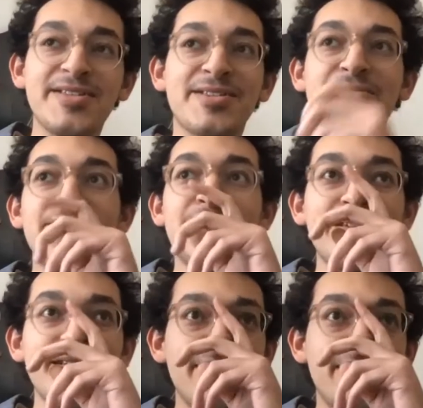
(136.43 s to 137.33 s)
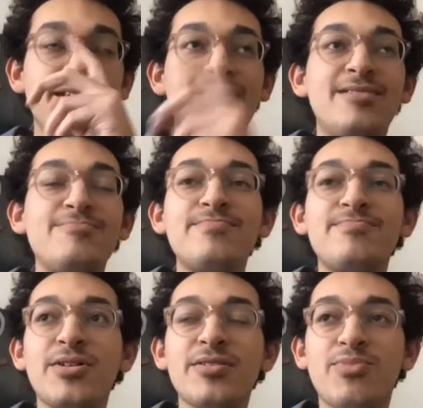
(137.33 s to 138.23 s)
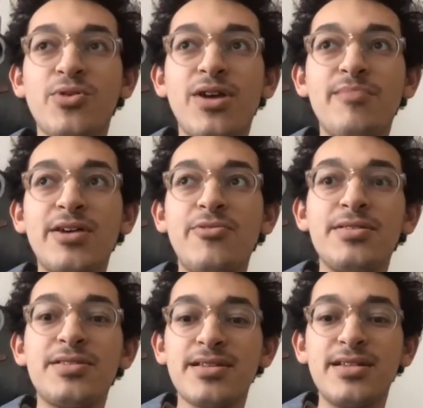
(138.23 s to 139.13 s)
So um, part of the programming was uh,